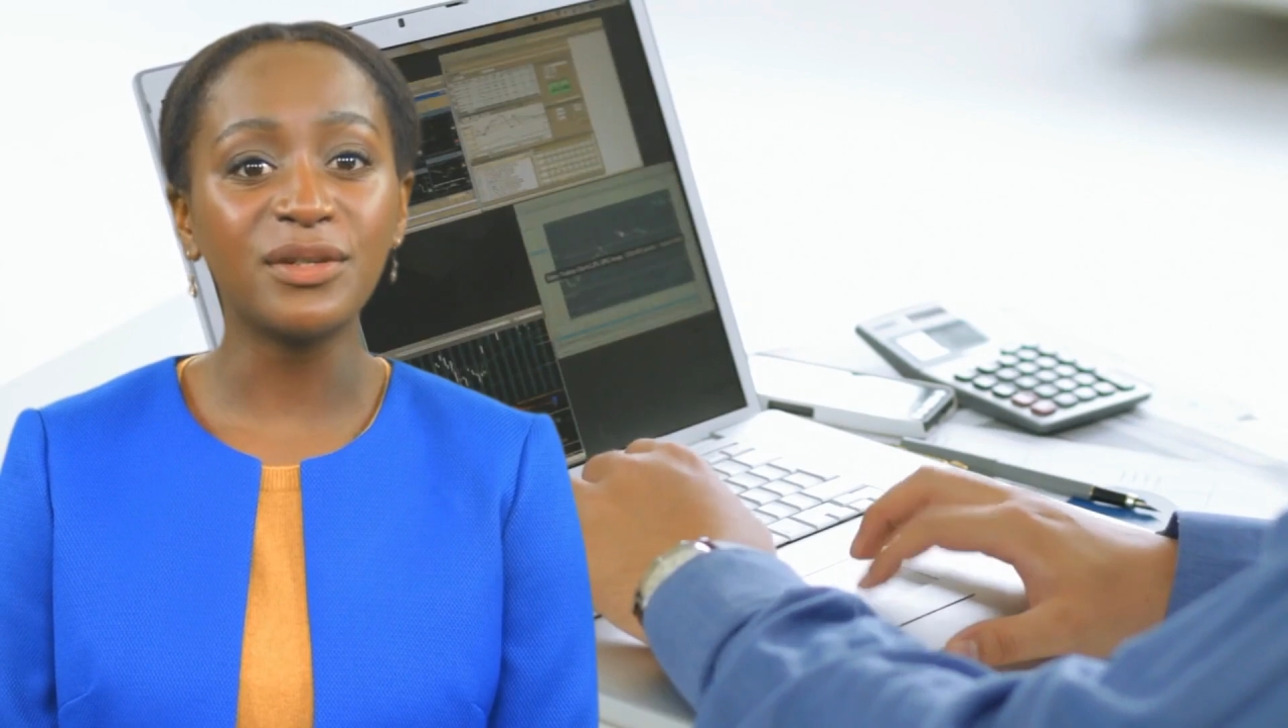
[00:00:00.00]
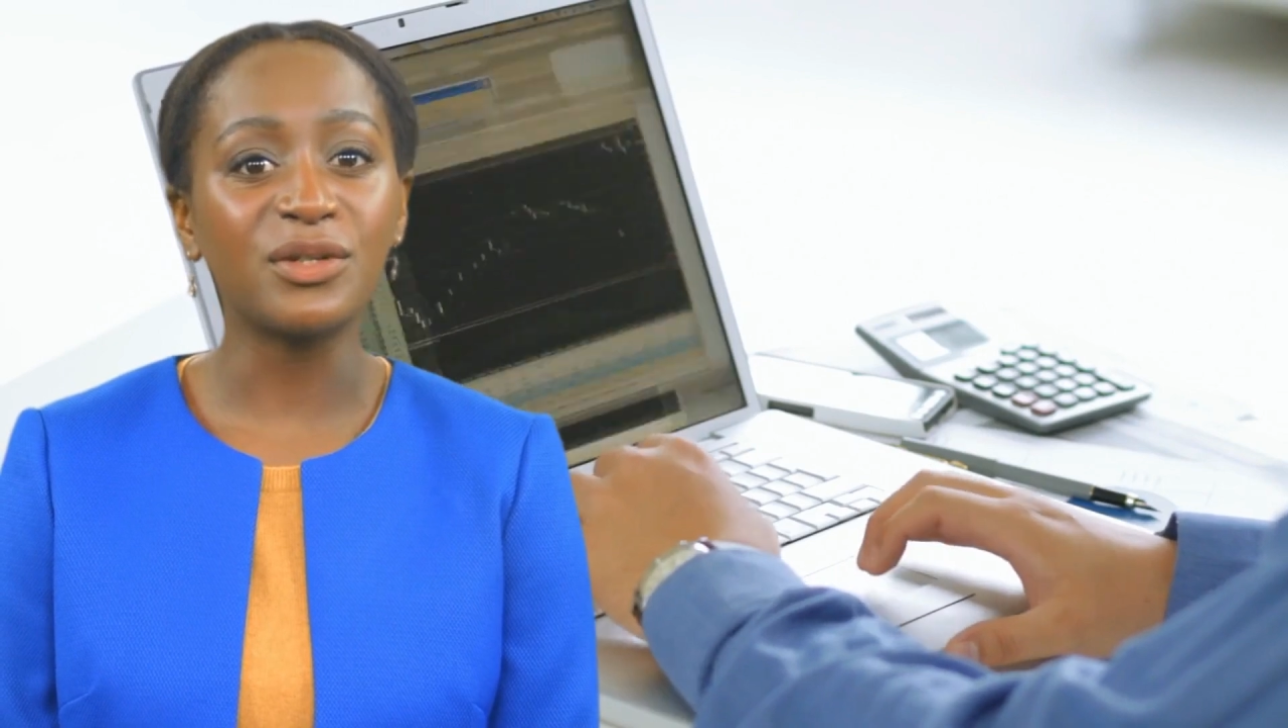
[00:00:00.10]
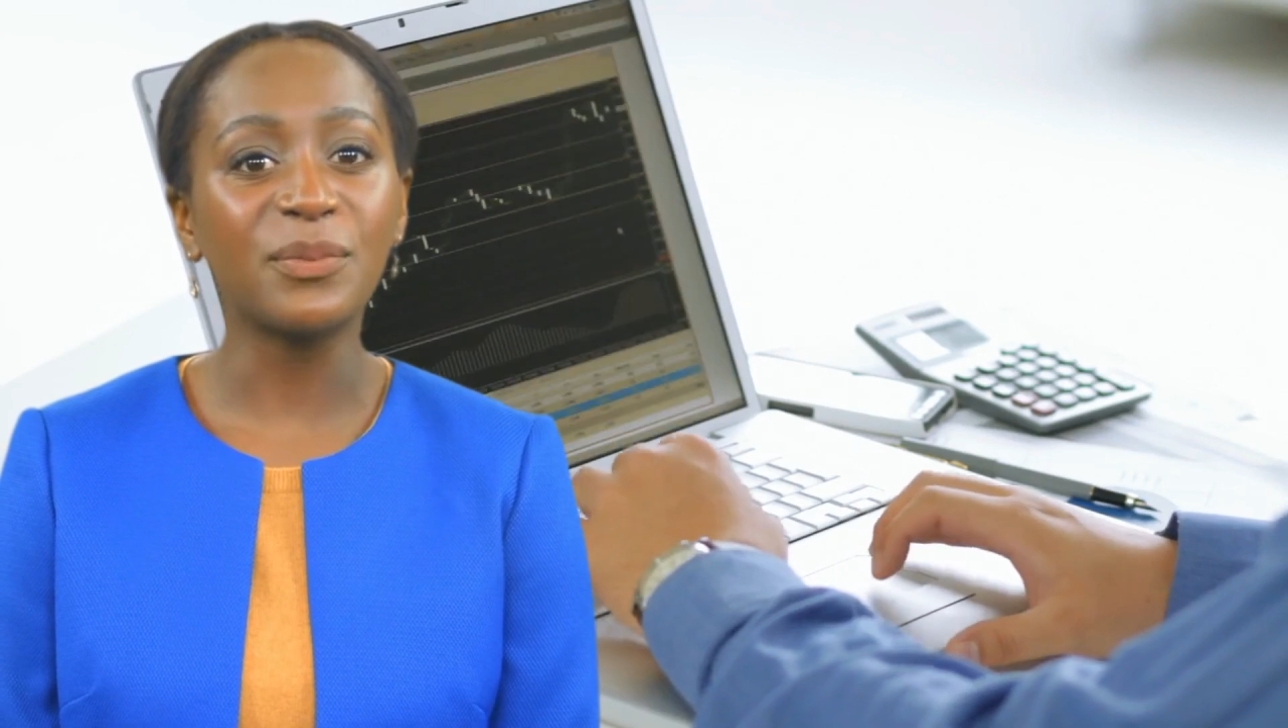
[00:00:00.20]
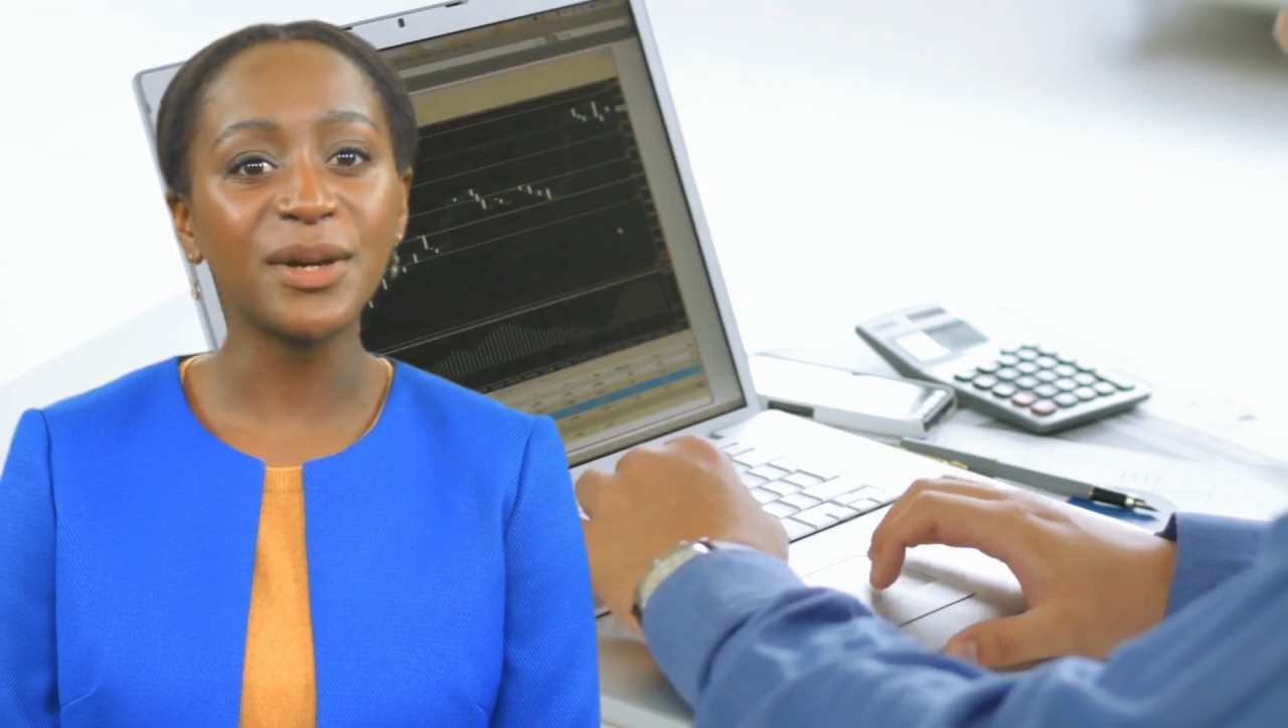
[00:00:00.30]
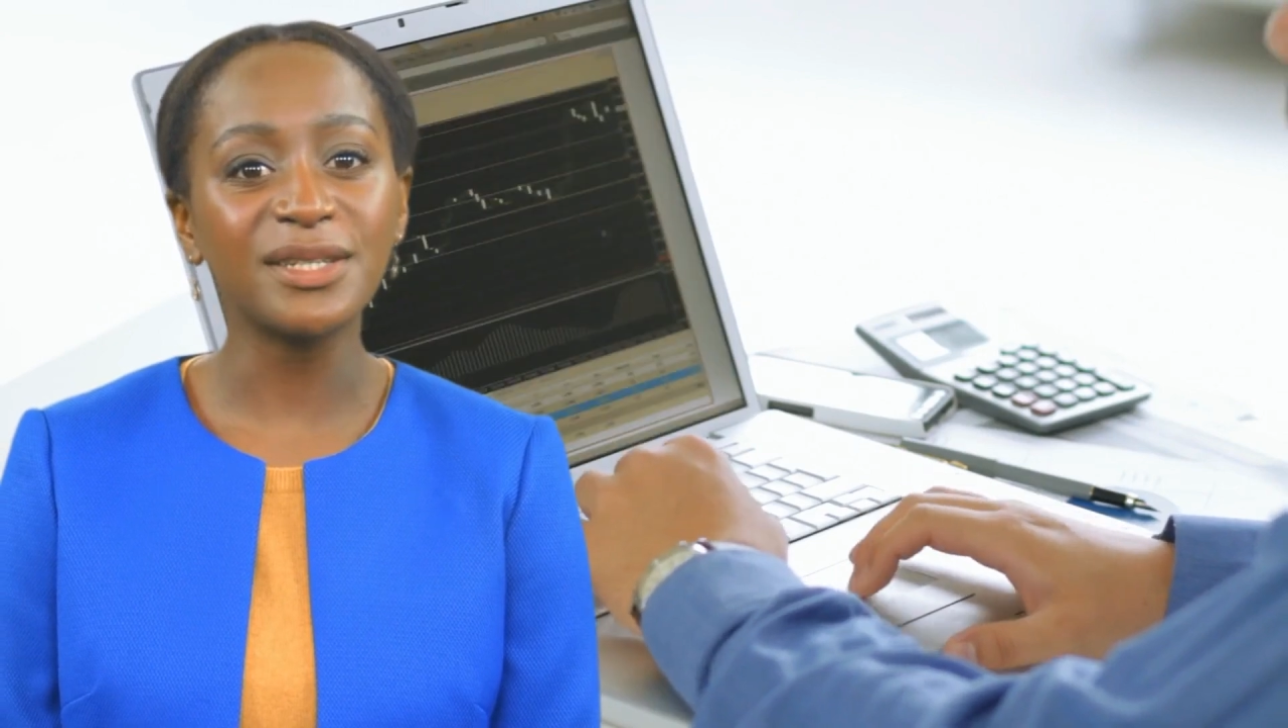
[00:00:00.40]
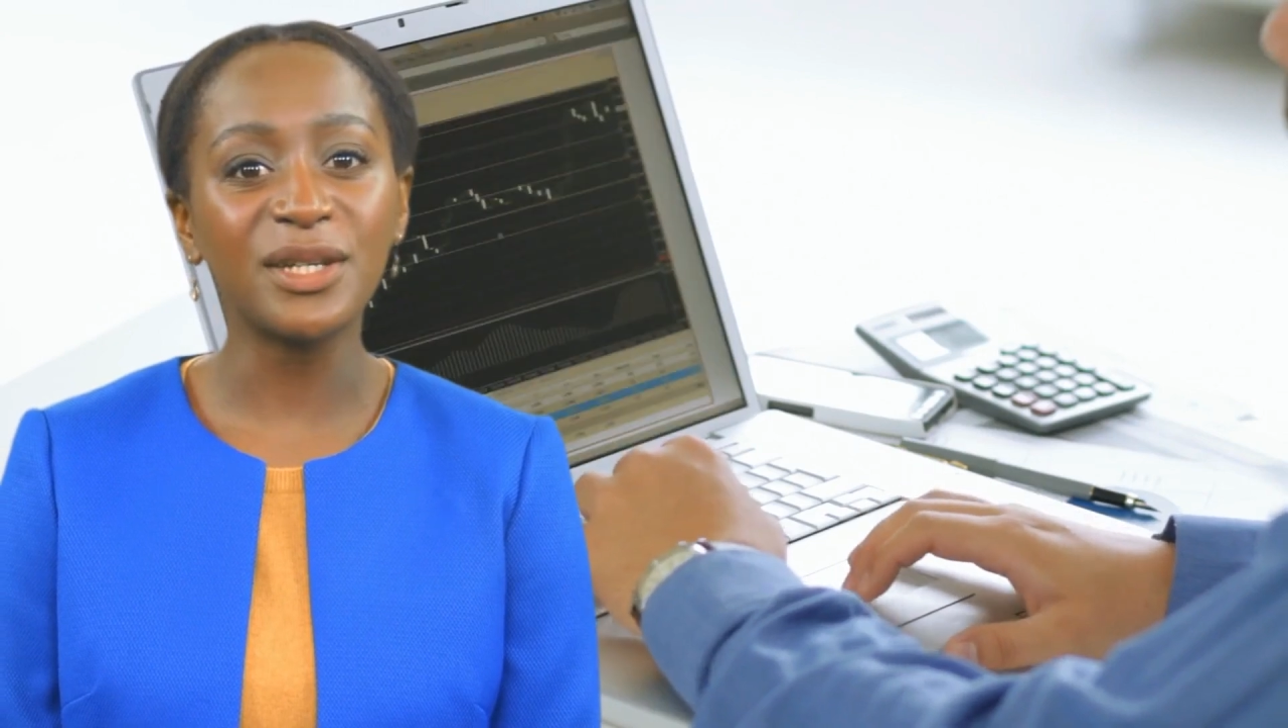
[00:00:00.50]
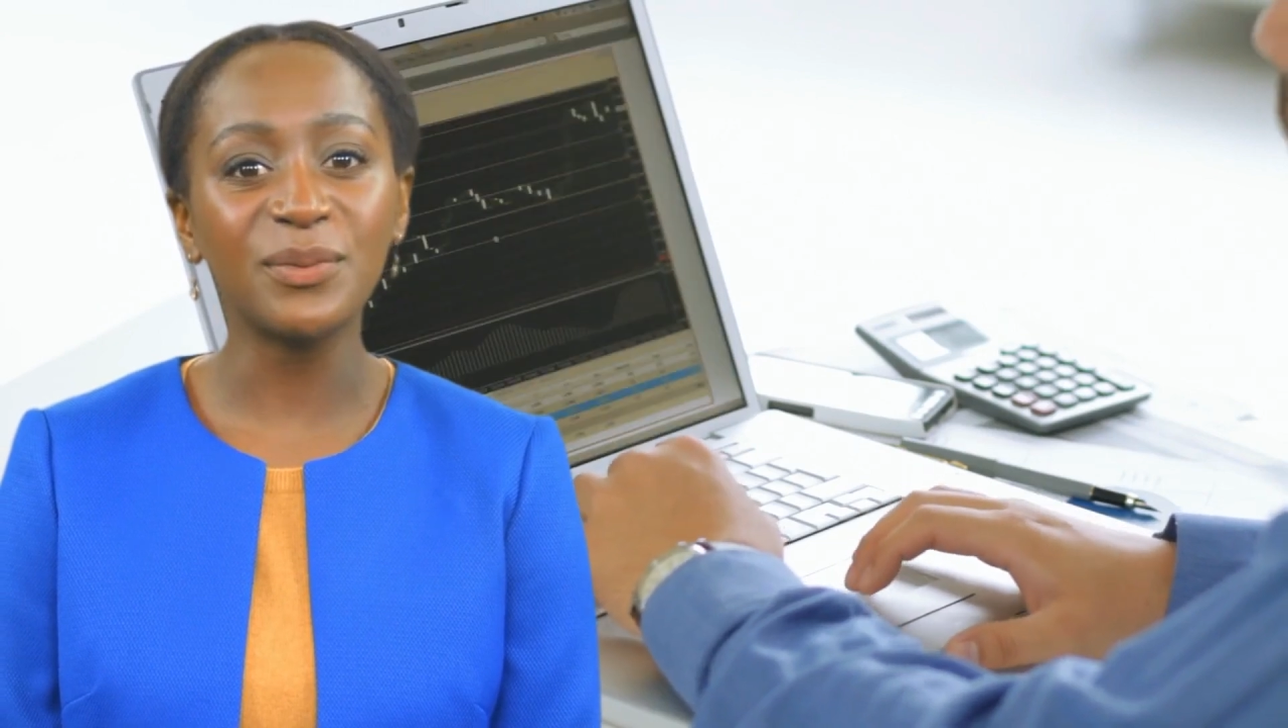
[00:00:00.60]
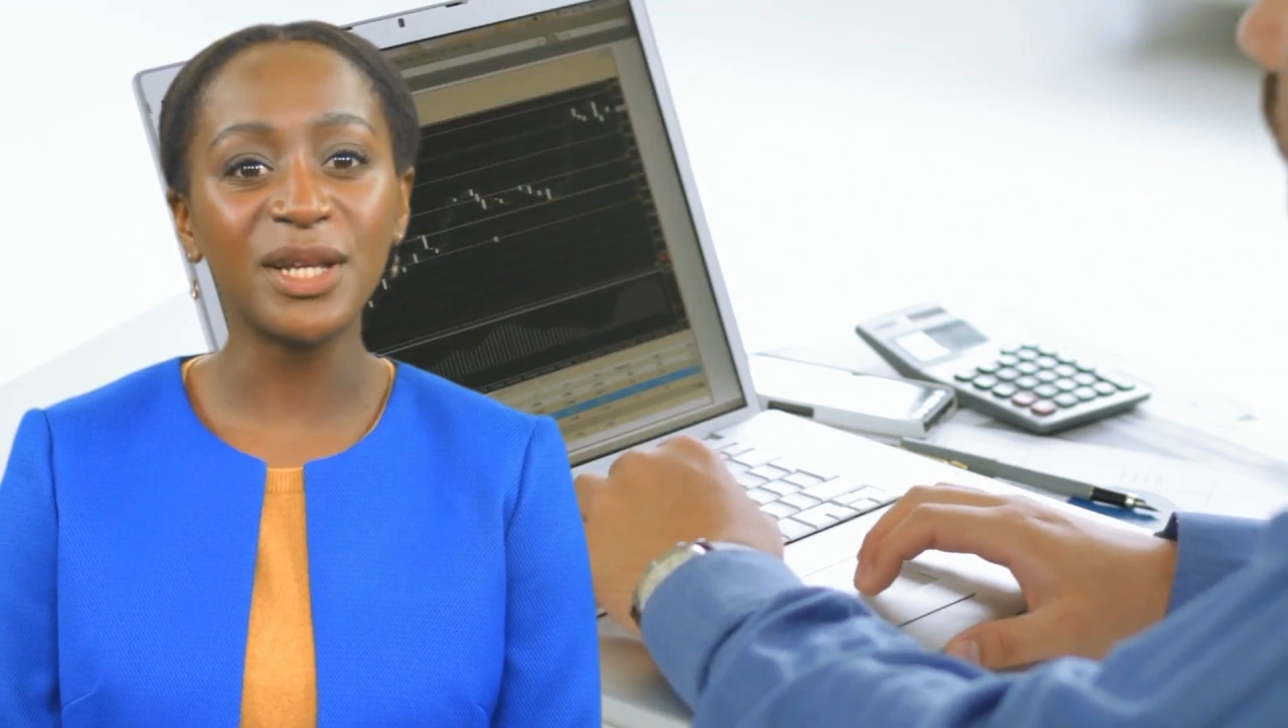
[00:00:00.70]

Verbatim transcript: No matter